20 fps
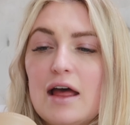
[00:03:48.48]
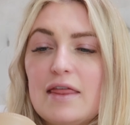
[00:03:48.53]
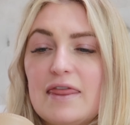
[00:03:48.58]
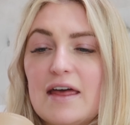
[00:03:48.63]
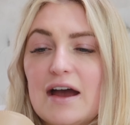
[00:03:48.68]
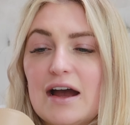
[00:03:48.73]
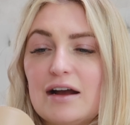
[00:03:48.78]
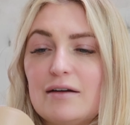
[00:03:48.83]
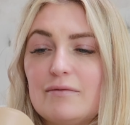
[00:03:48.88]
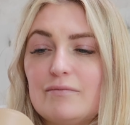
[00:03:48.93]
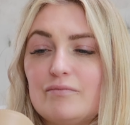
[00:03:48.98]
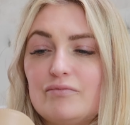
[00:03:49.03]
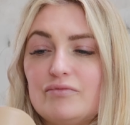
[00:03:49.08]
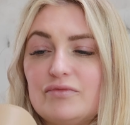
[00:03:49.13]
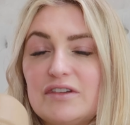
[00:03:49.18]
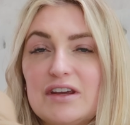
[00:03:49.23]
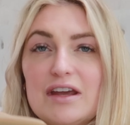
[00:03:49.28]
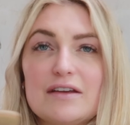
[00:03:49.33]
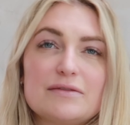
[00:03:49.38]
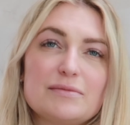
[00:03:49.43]
that
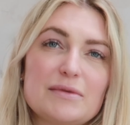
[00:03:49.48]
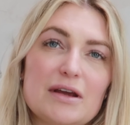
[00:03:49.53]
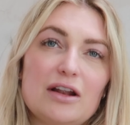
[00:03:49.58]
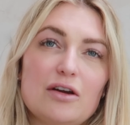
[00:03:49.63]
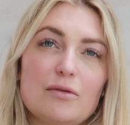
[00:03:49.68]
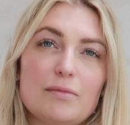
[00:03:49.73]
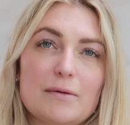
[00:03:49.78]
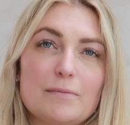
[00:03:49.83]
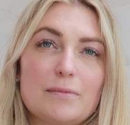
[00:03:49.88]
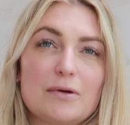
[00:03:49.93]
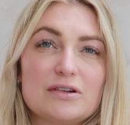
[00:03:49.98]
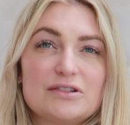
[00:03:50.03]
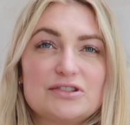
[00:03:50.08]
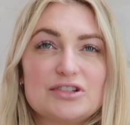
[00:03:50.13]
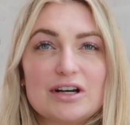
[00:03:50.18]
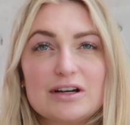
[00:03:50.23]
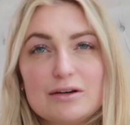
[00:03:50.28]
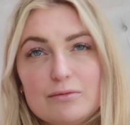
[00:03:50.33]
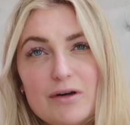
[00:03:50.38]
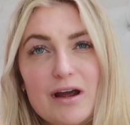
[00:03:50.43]
gives me a little bit of
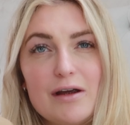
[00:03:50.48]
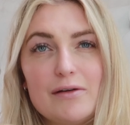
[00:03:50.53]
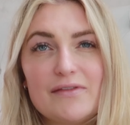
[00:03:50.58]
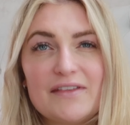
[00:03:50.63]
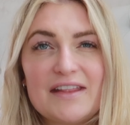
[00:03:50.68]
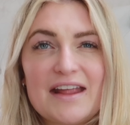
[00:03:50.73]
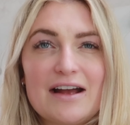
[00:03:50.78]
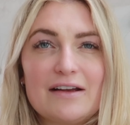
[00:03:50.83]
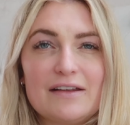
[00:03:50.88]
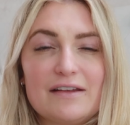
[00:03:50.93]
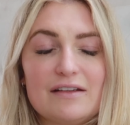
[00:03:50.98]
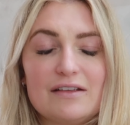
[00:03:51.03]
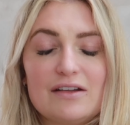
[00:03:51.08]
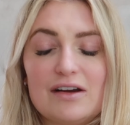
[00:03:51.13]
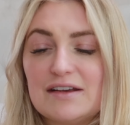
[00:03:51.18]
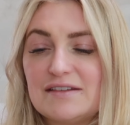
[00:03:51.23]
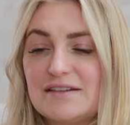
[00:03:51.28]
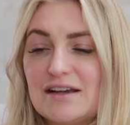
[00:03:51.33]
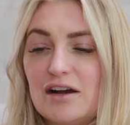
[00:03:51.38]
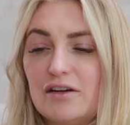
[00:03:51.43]
posture I can wear a
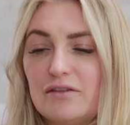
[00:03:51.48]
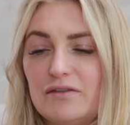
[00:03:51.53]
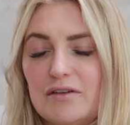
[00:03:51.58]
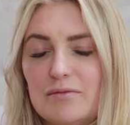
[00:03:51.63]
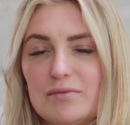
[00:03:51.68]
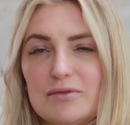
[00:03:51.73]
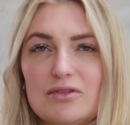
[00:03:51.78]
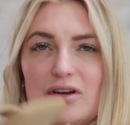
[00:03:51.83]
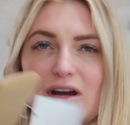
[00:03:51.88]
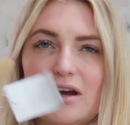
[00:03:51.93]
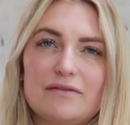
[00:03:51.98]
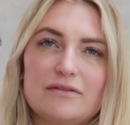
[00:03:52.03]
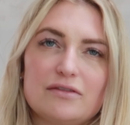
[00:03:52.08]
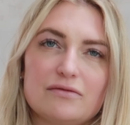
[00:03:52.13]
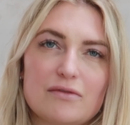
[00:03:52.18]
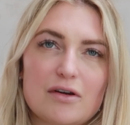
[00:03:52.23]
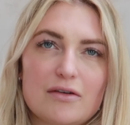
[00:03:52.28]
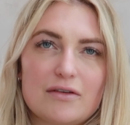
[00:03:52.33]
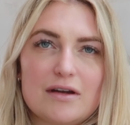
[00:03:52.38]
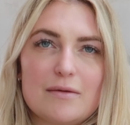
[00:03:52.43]
nice outfit but not have
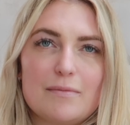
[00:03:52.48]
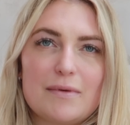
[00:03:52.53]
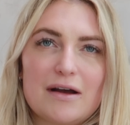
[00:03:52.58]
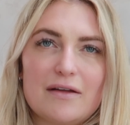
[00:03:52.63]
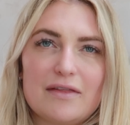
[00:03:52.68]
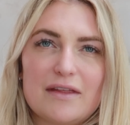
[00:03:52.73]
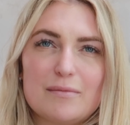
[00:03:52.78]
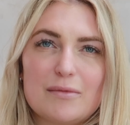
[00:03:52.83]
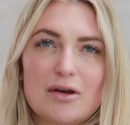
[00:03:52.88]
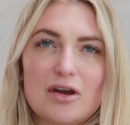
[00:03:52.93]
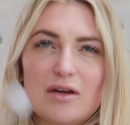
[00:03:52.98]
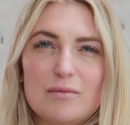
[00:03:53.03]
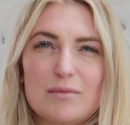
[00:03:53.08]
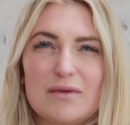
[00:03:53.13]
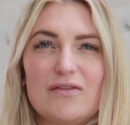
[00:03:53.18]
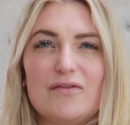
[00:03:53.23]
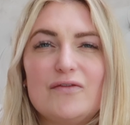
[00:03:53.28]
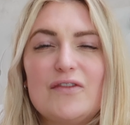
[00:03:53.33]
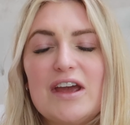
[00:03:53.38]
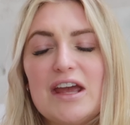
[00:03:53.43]
to worry about them hurting
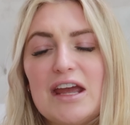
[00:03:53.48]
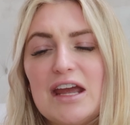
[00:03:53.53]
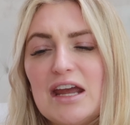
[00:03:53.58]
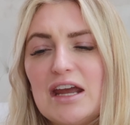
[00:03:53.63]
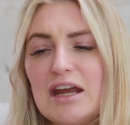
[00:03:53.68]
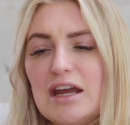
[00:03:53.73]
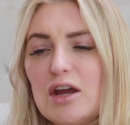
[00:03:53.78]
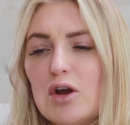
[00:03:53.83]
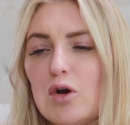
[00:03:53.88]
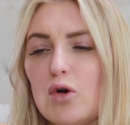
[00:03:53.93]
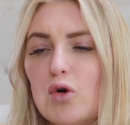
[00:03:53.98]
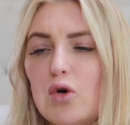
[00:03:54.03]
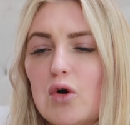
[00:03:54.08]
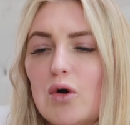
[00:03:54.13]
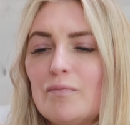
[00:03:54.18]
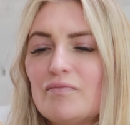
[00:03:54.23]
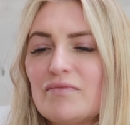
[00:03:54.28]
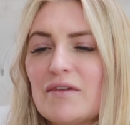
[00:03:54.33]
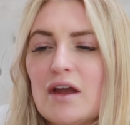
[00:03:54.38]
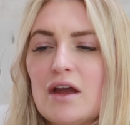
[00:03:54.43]
my feet
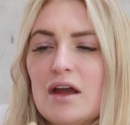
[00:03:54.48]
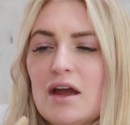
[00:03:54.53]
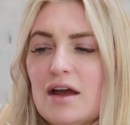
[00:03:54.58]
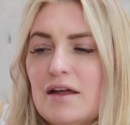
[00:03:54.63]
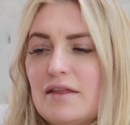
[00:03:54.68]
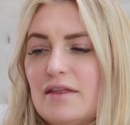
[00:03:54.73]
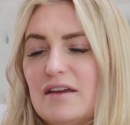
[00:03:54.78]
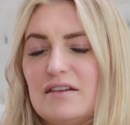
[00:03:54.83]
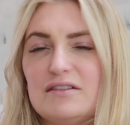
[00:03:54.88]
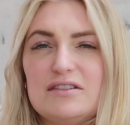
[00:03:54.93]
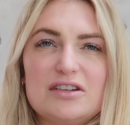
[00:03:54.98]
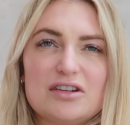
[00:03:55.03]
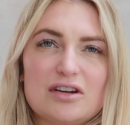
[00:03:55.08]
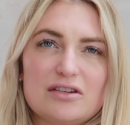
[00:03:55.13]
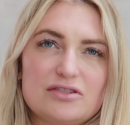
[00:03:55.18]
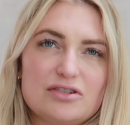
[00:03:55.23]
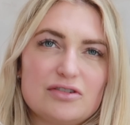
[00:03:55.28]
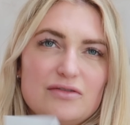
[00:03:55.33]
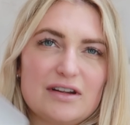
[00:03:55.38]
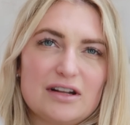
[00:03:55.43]
or that you
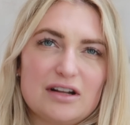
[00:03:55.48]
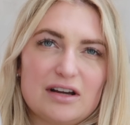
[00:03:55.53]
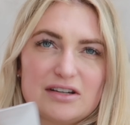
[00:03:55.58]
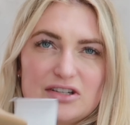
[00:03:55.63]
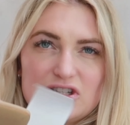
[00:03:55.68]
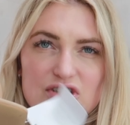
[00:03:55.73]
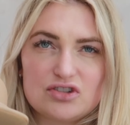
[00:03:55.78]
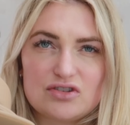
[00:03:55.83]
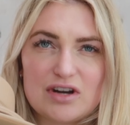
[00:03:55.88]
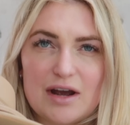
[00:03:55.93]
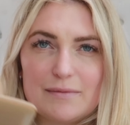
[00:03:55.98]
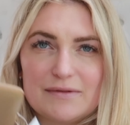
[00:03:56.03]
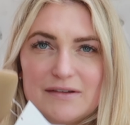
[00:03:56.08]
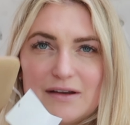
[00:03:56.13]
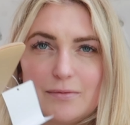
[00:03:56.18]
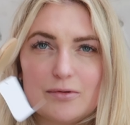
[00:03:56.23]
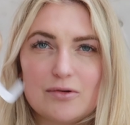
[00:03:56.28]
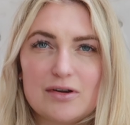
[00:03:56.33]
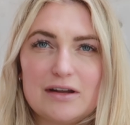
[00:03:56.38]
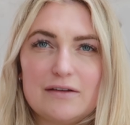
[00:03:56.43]
know doing like straps
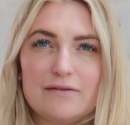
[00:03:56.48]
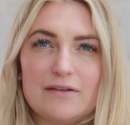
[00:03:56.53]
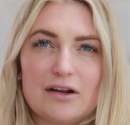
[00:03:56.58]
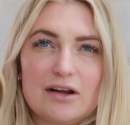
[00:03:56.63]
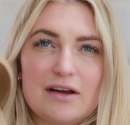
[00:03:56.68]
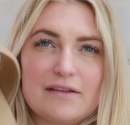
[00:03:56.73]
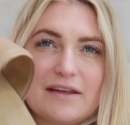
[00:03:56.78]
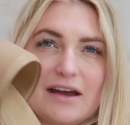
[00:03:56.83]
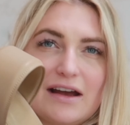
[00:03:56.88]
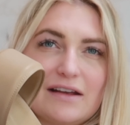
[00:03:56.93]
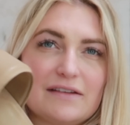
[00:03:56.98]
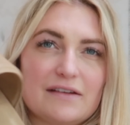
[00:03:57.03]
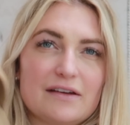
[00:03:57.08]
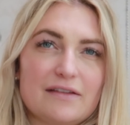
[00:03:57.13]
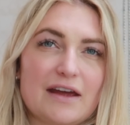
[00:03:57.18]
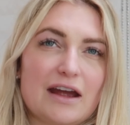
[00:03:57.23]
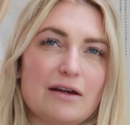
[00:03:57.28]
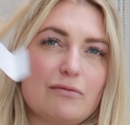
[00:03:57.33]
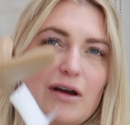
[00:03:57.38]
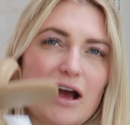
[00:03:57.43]
up or anything like that so
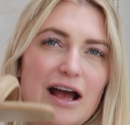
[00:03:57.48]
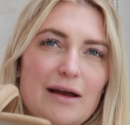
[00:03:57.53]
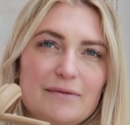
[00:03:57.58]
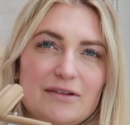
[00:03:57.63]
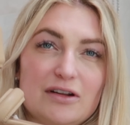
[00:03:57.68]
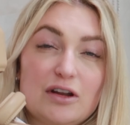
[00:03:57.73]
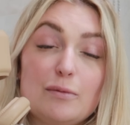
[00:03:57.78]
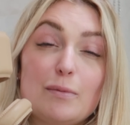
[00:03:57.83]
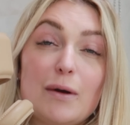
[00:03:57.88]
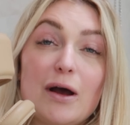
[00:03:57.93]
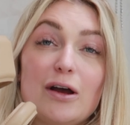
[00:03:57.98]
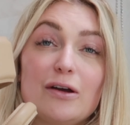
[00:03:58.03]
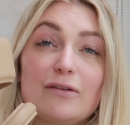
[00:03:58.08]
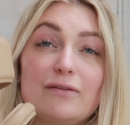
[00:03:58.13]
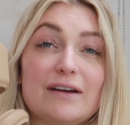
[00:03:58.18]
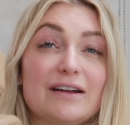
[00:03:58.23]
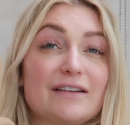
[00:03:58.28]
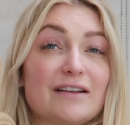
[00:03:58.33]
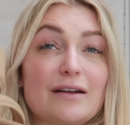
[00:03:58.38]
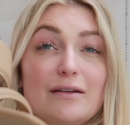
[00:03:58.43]
they were absolutely
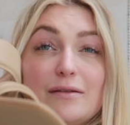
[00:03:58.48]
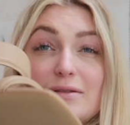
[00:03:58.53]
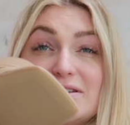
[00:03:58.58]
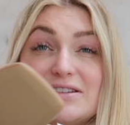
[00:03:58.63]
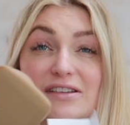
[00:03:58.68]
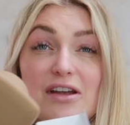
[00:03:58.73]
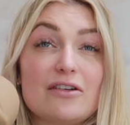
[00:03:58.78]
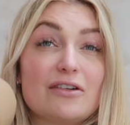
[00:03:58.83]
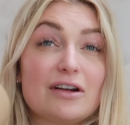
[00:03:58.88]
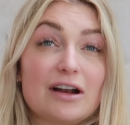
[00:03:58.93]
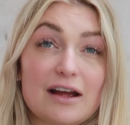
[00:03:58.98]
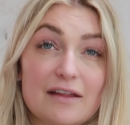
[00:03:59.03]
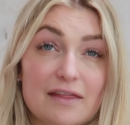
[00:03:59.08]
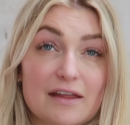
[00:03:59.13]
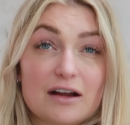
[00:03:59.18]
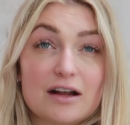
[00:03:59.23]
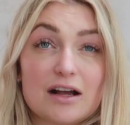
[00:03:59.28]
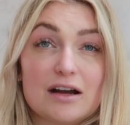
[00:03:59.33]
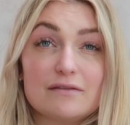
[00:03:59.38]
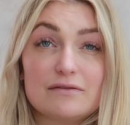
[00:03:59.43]
perfect and I'm so glad
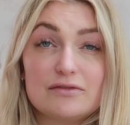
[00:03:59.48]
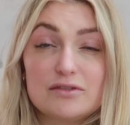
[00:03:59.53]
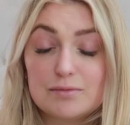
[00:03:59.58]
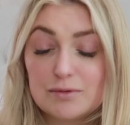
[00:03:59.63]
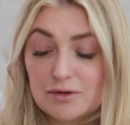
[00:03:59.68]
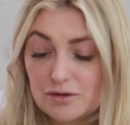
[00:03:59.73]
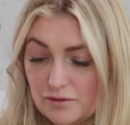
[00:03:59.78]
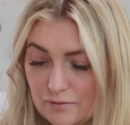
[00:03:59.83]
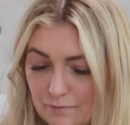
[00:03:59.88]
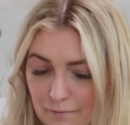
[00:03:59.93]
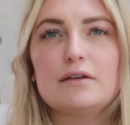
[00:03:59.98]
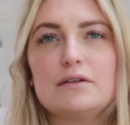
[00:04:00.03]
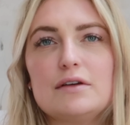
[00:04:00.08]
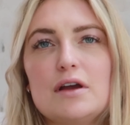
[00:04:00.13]
they're comfortable